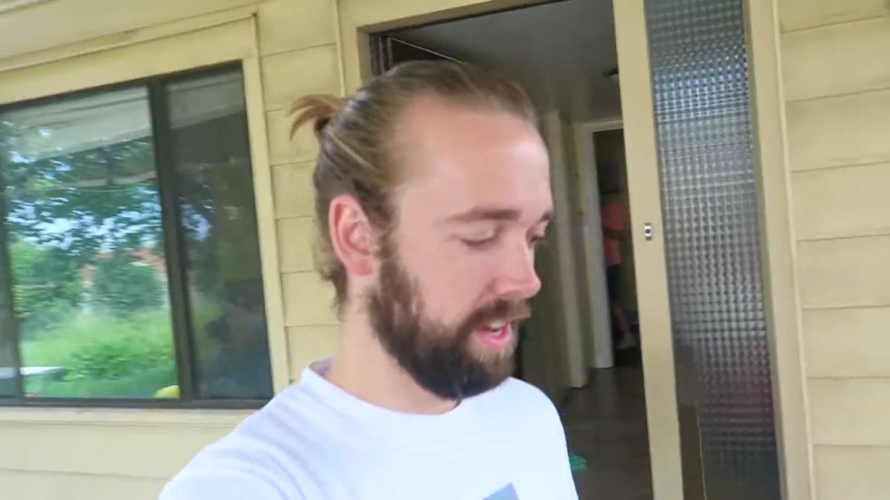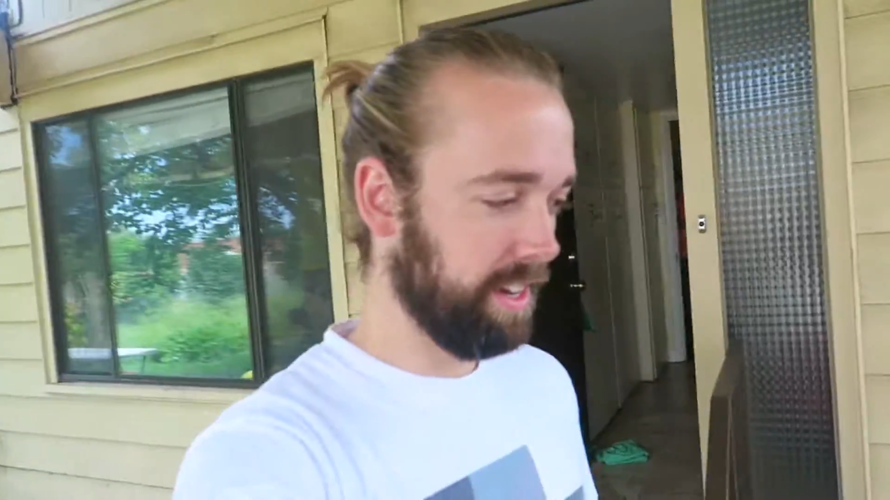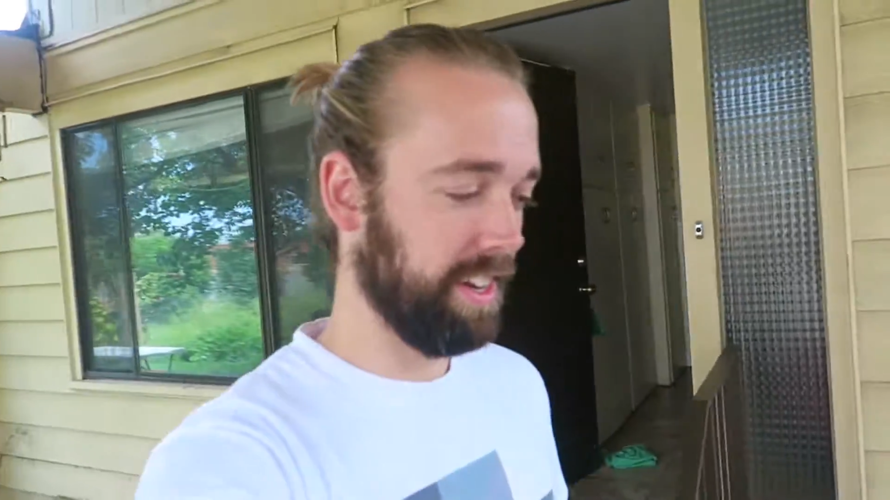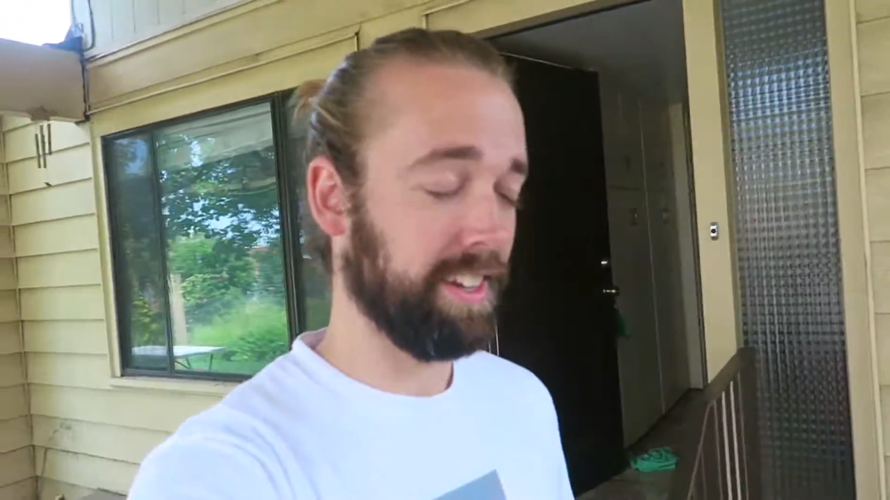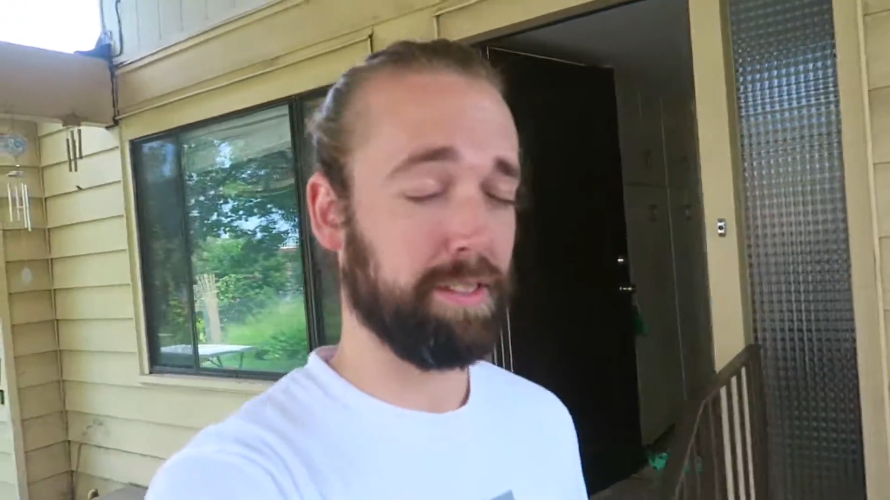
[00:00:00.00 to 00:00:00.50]

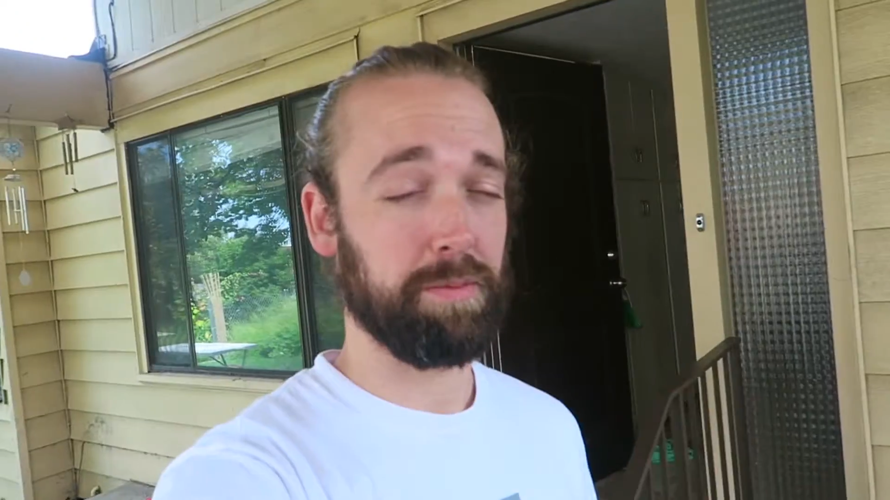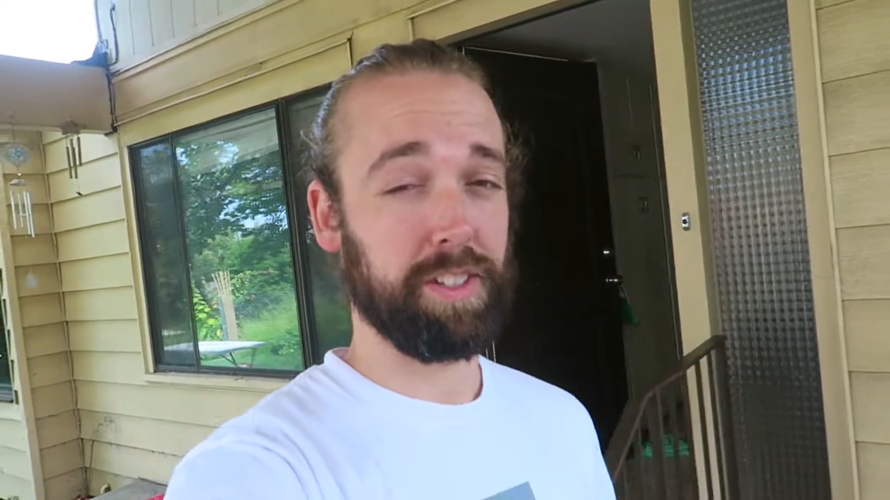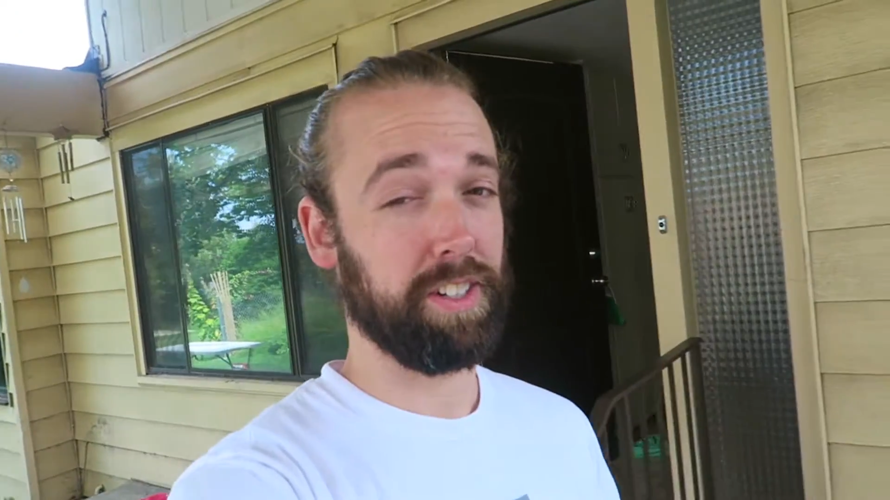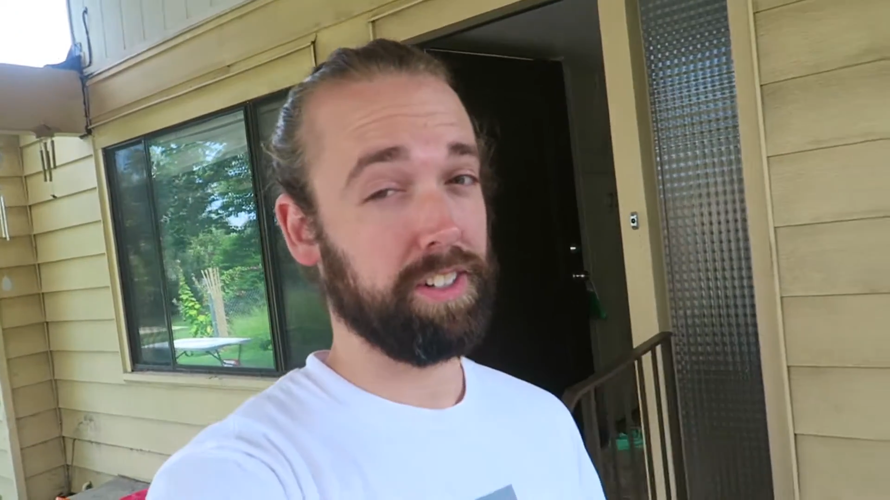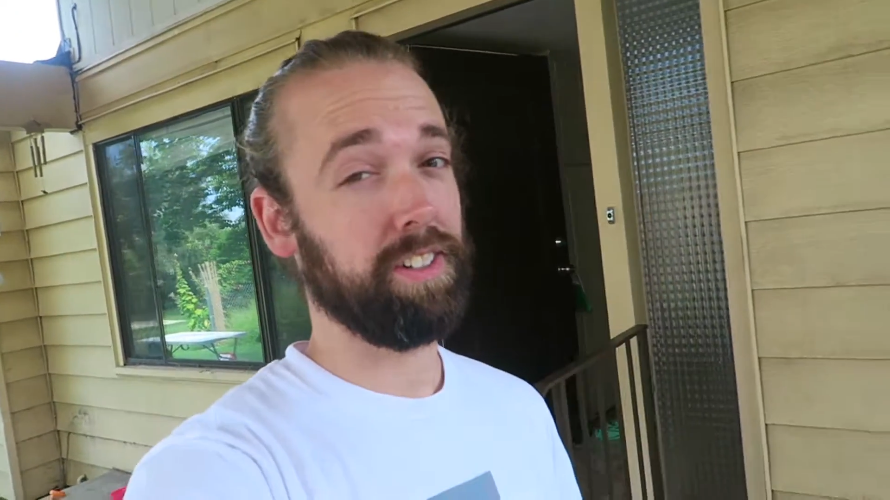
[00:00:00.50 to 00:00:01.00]
Gonna get some
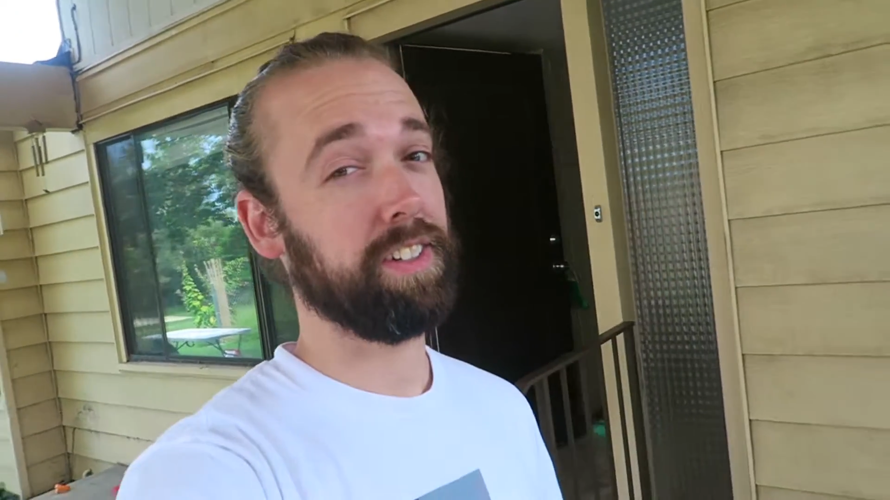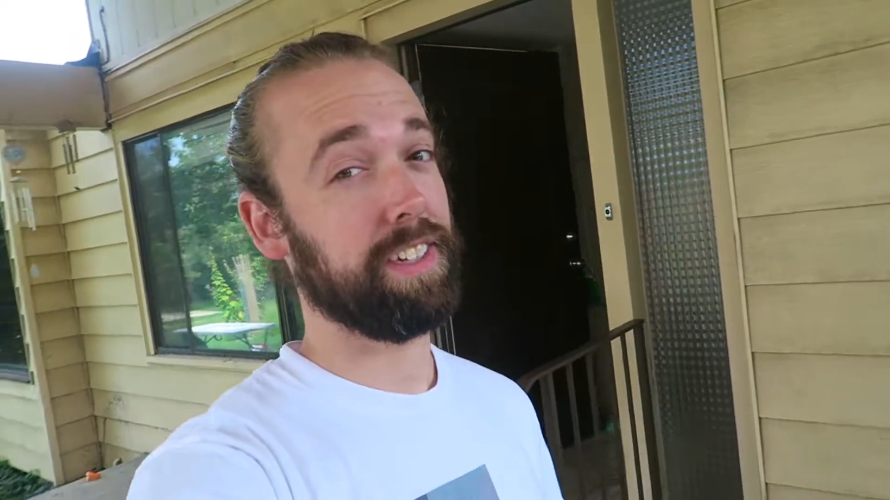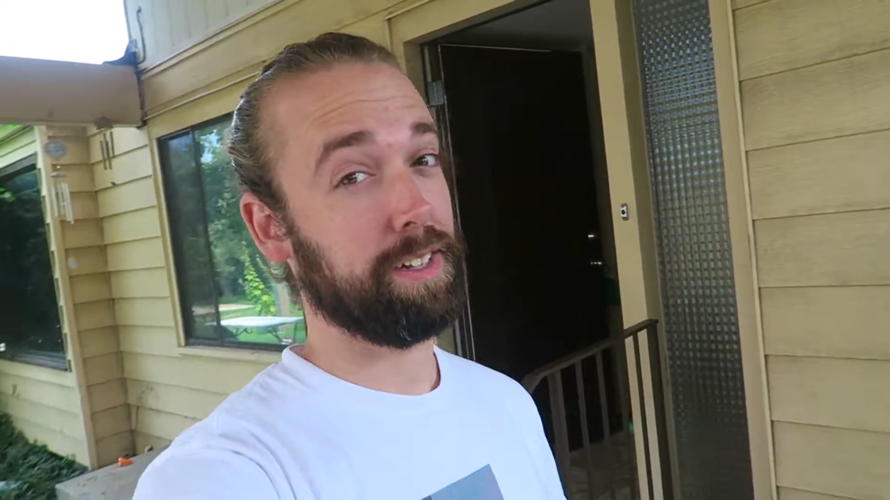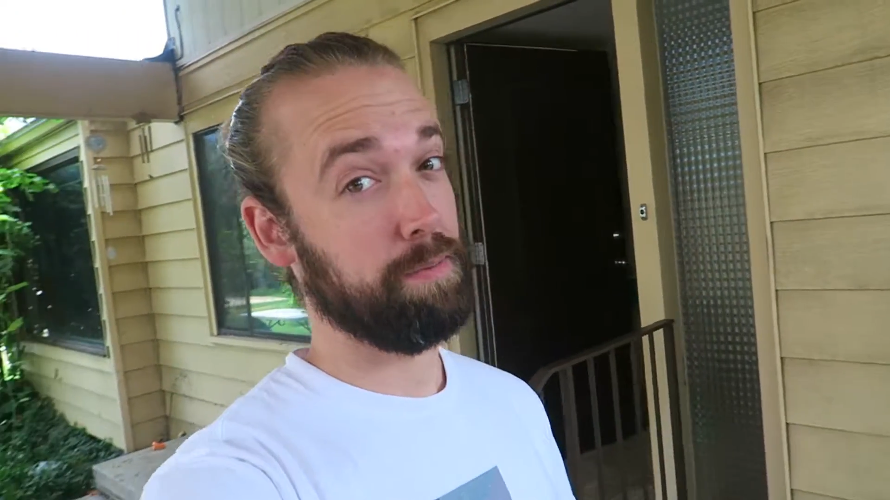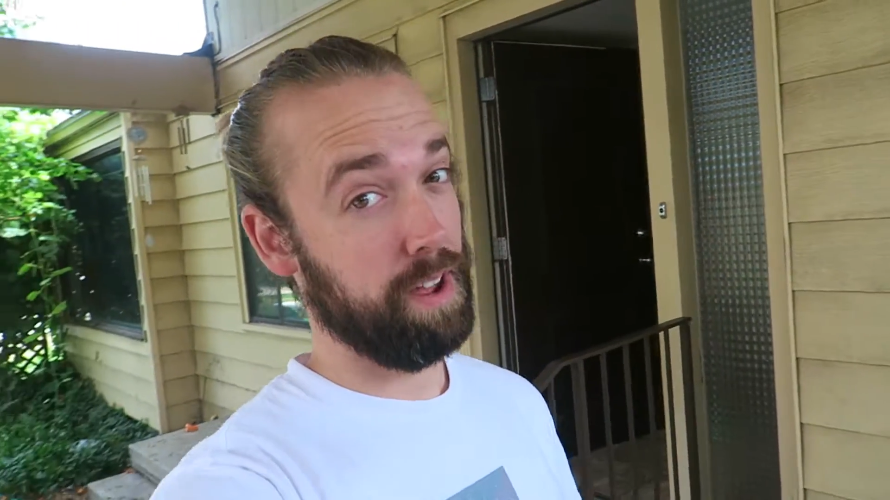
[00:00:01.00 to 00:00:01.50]
cereal because
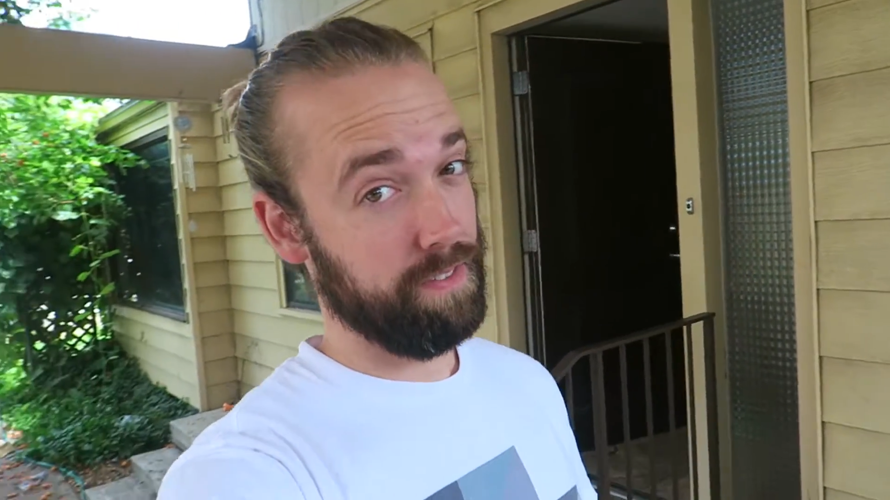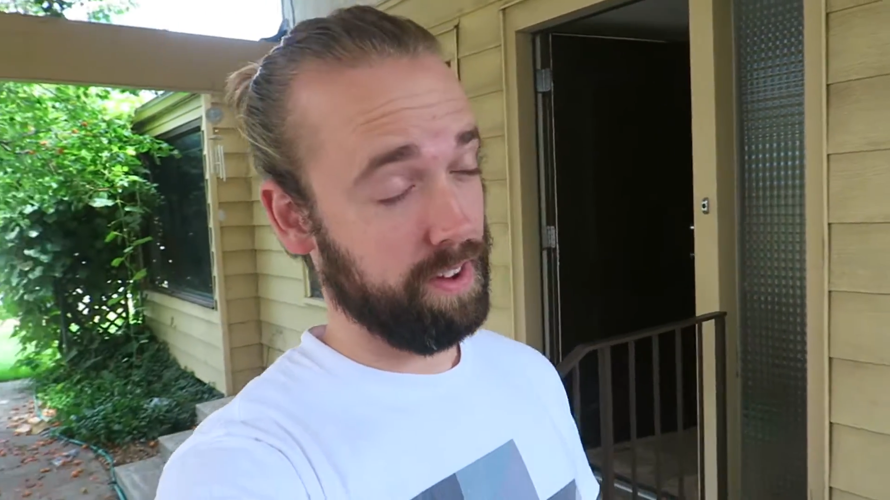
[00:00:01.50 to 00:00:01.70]
that's my